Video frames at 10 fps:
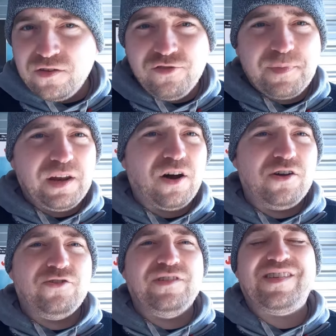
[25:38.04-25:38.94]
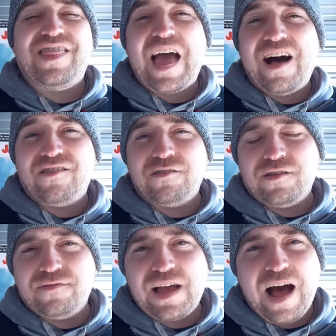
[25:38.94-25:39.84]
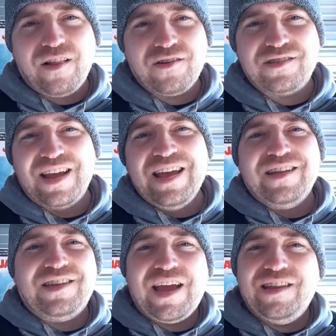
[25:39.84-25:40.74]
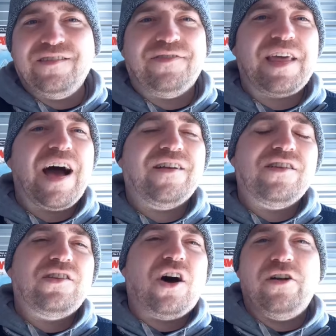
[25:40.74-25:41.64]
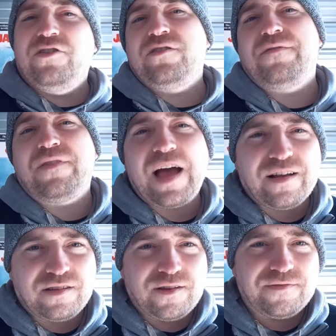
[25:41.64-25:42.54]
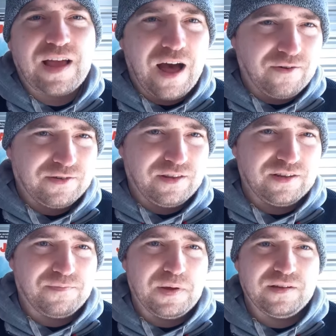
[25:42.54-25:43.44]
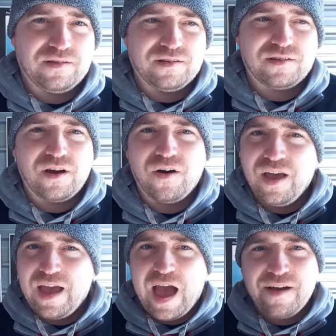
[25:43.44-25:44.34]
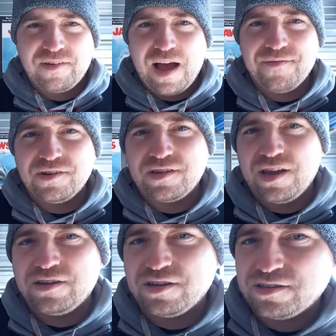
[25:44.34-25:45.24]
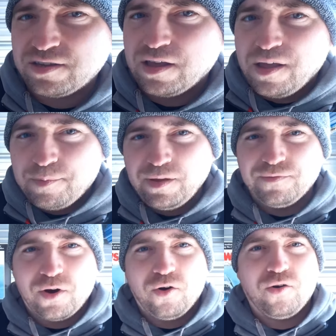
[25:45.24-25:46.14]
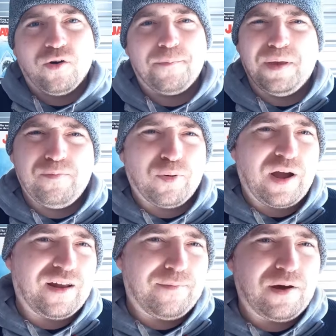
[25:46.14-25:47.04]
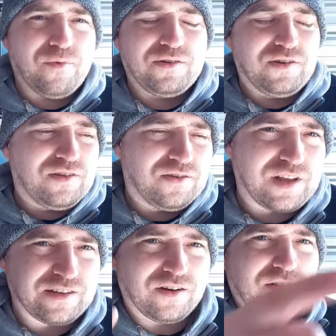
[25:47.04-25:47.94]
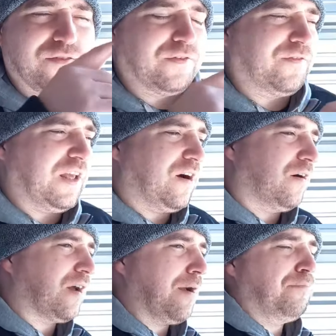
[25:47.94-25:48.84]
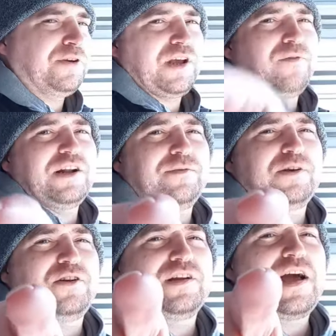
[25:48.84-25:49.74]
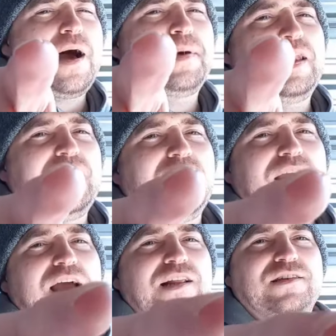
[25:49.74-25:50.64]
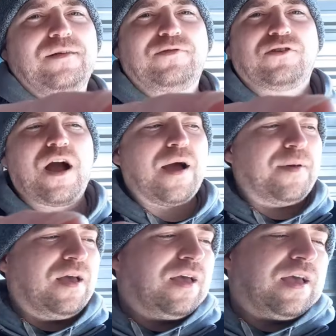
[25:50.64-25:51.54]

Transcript: You've made hundreds, thousands of dollars, tens of thousands, hundreds of thousands of dollars in this business. So have conversations, be vocal, and be proud about what you do. So that's going to do it for the video. I appreciate you watching. Make sure to comment, like, and subscribe.